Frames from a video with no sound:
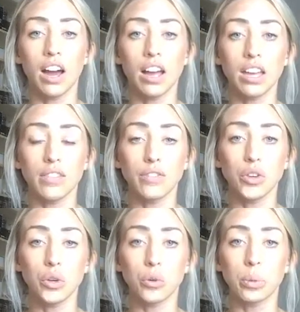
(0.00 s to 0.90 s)
if
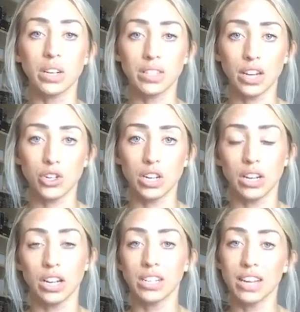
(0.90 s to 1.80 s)
you book a
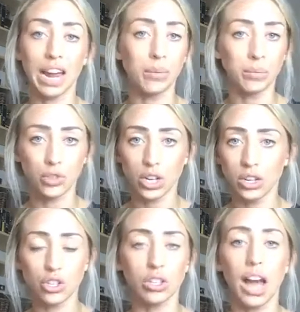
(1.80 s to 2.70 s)
session anytime
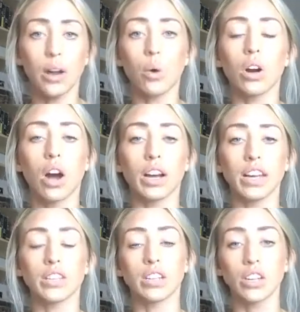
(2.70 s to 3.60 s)
in July or
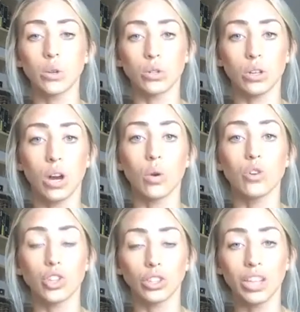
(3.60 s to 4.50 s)
August and use the code
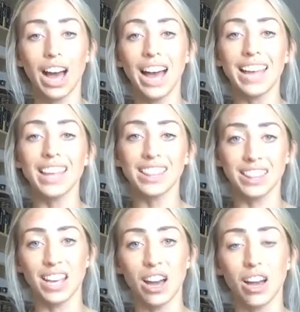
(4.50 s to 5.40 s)

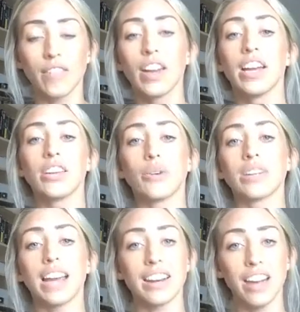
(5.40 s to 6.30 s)
JULYLOVE, you get
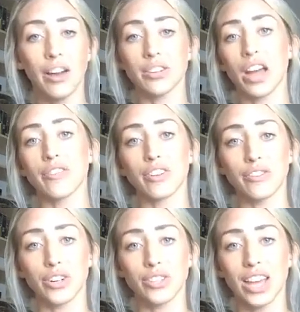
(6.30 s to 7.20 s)
$10 off your
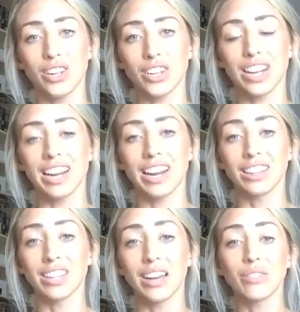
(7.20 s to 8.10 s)
first session, and
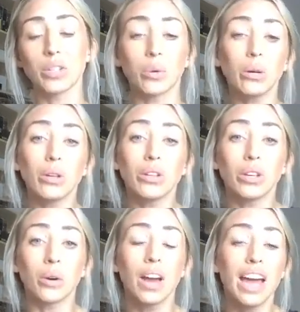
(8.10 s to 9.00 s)
I'd love to work with
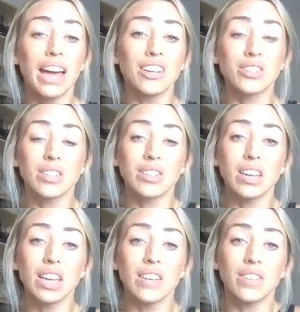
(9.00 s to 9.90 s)
you and just
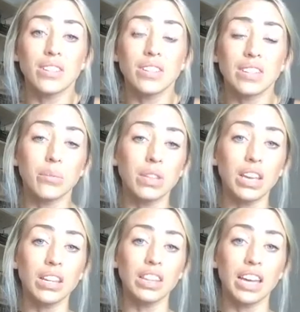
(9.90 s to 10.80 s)
see if this is
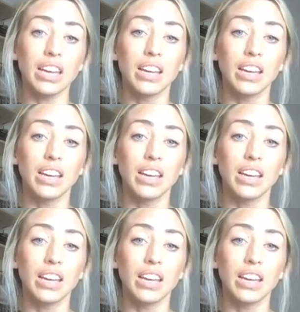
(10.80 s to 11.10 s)
something that